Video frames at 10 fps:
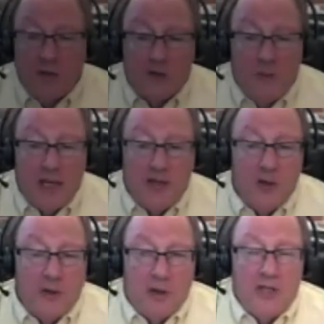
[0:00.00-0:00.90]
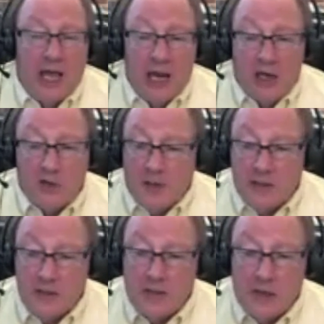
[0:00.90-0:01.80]
Just making sure those daily
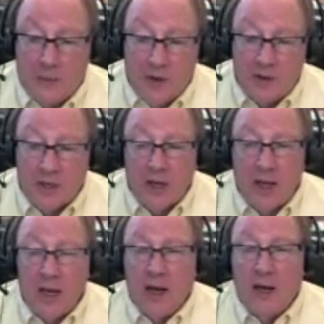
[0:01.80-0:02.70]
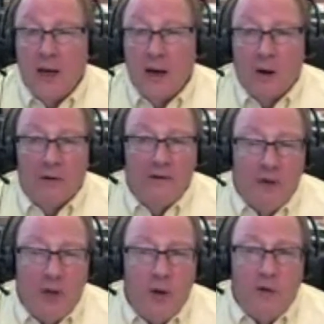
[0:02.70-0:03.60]
dispensing summaries are
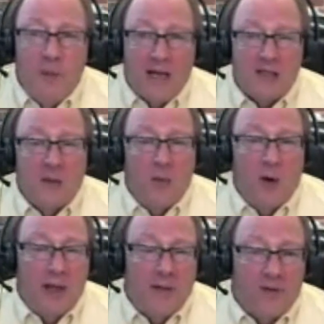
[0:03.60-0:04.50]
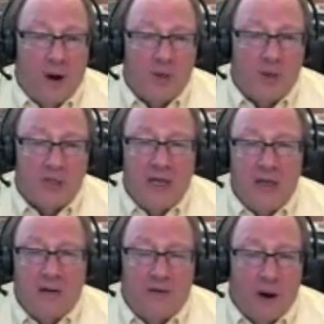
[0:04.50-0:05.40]
reviewed by someone in the pharmacy,
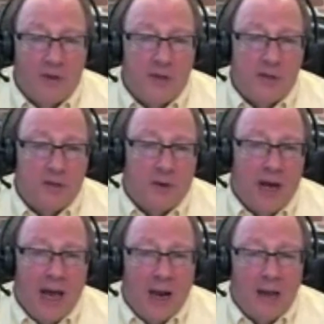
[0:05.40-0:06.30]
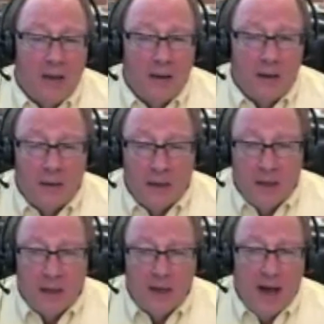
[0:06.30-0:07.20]
either a pharmacist or a highly
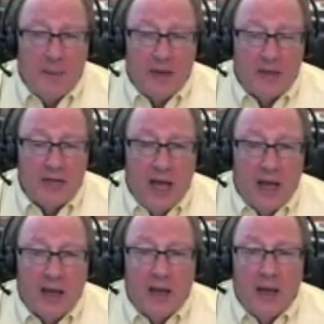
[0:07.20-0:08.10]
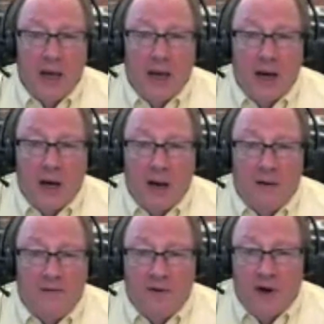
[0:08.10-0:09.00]
competent tech,
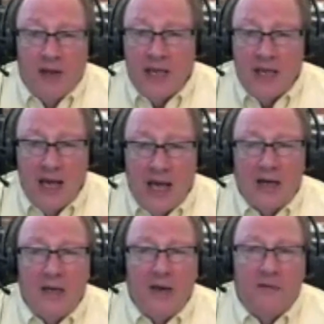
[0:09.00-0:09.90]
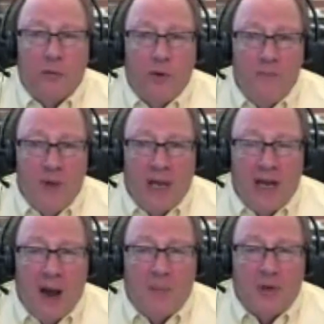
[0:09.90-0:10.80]
for any kind of
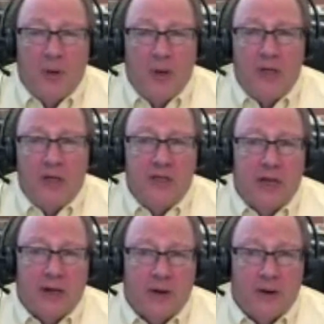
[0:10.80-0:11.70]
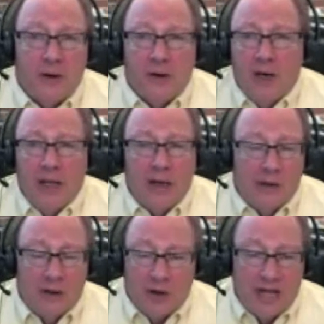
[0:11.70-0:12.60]
rebilling opportunities that occur
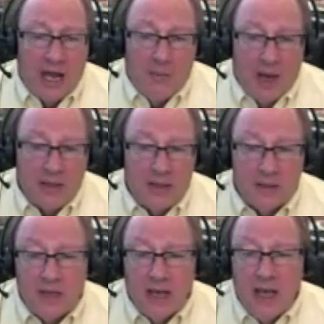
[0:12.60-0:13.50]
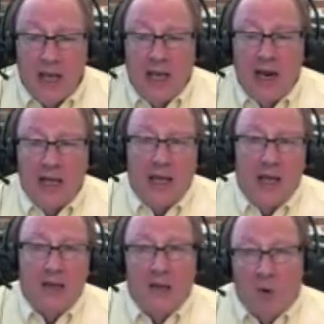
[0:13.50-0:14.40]
literally on a daily basis. And
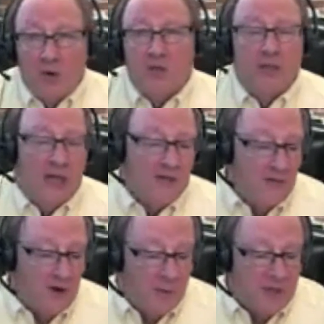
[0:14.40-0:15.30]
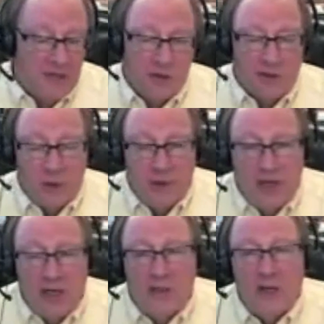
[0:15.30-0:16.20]
again, the more successful pharmacies are doing
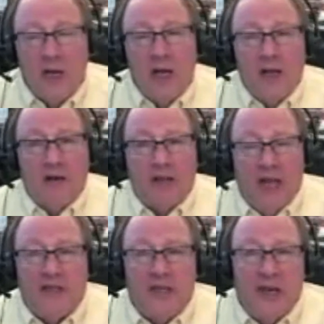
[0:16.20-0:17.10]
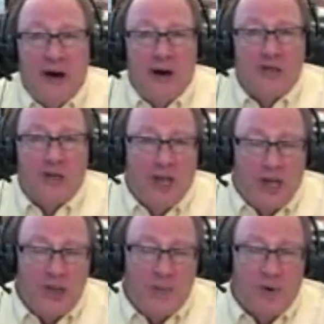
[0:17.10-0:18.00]
this, they're catching errors, they're
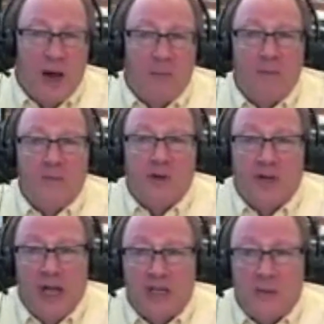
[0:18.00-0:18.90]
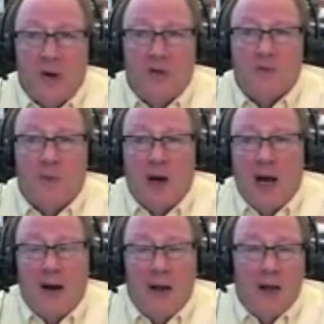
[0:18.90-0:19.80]
catching problems, they're catching them on the
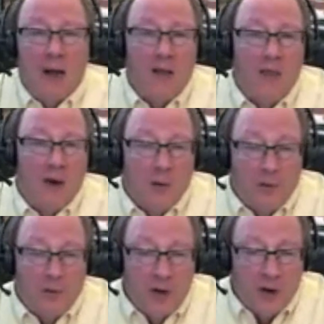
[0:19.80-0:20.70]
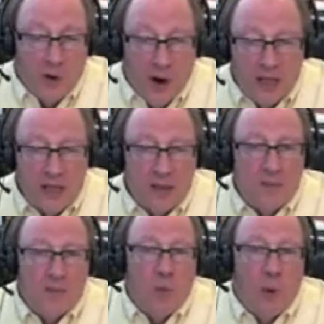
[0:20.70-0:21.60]
spot, they're correcting
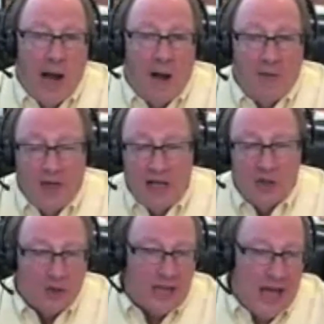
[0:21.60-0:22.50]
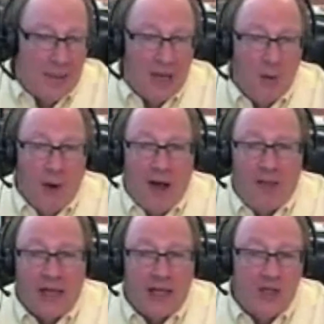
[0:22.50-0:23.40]
them while things are timely, while
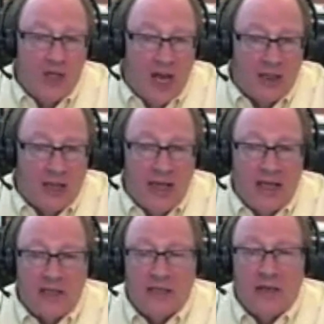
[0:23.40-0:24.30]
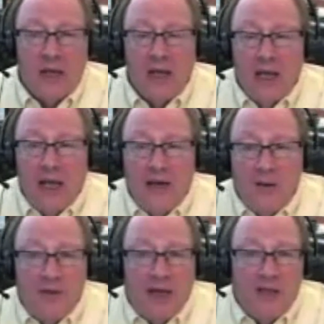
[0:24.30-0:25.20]
they can check things and
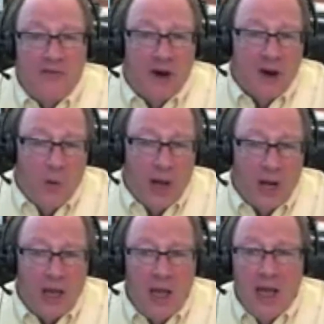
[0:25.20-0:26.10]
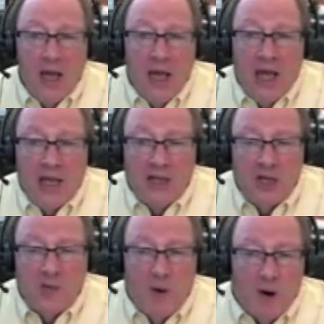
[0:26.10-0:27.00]
do things very quickly. And it's
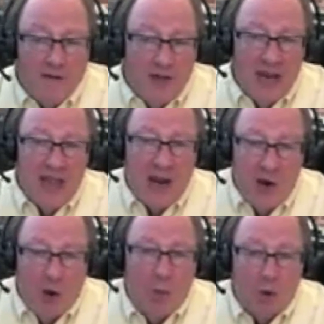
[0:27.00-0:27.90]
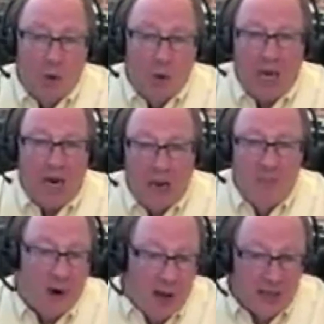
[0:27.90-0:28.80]
just part of getting that normal day-to-day
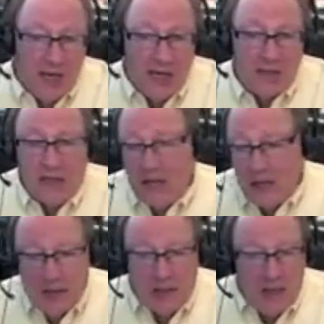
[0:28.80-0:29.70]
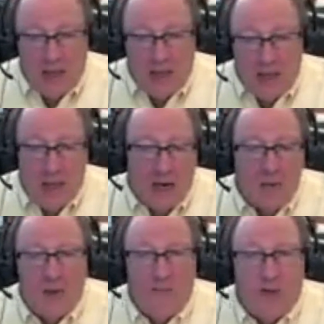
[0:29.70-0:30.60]
process. And again,
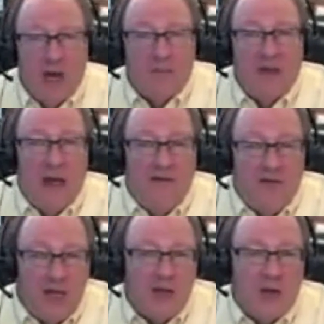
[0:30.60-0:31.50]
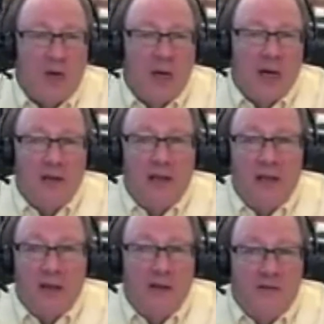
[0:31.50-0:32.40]
it becomes a feature
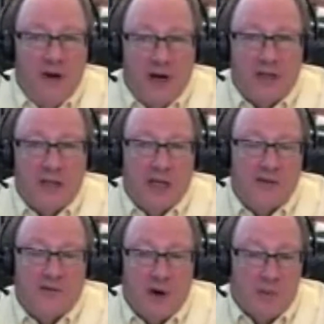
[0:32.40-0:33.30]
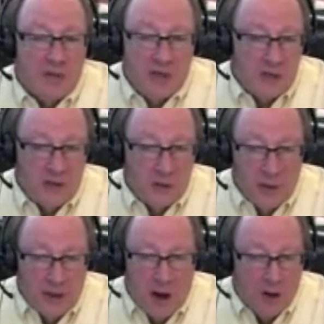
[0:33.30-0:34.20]
that the very successful pharmacies are
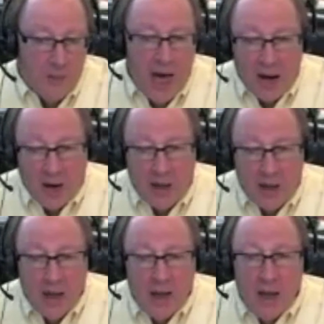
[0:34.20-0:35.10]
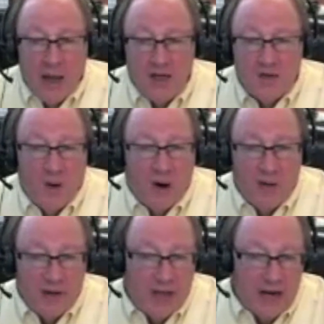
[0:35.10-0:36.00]
doing automatically, just part of
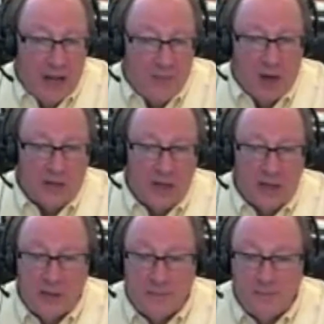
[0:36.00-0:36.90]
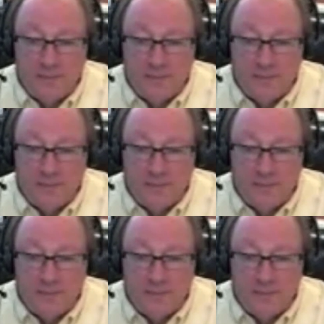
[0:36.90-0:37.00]
their day-to-day process.